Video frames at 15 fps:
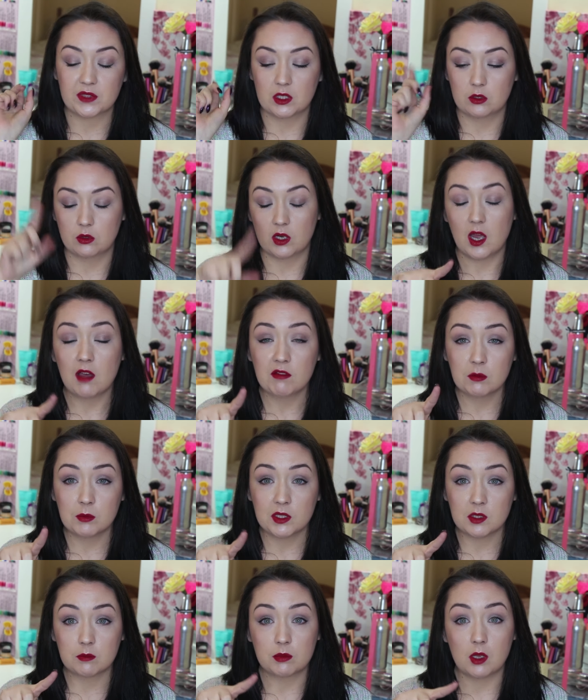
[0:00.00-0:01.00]
And I'm going to have them
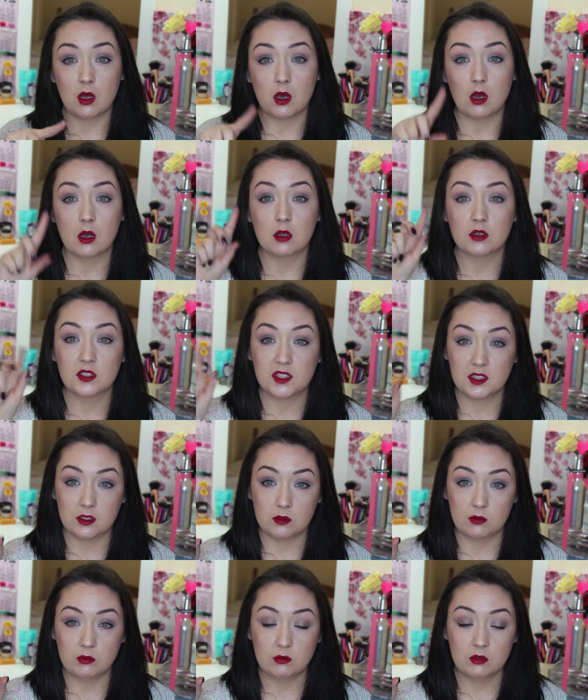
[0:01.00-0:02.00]
on the blog
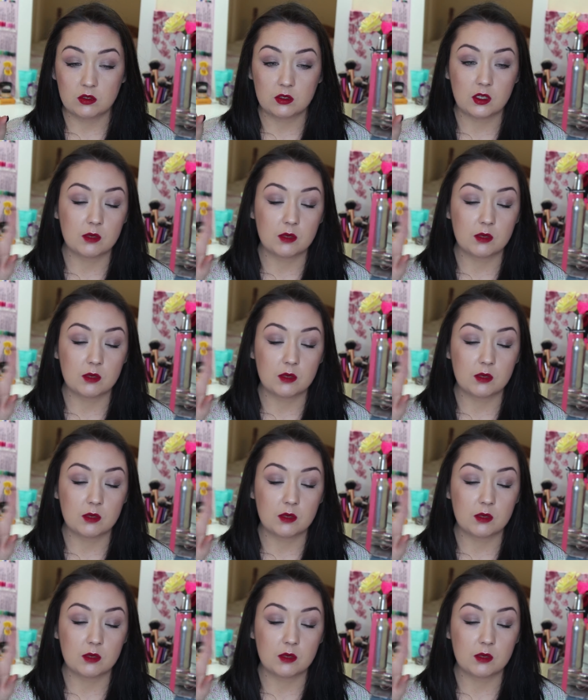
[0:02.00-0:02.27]
soon.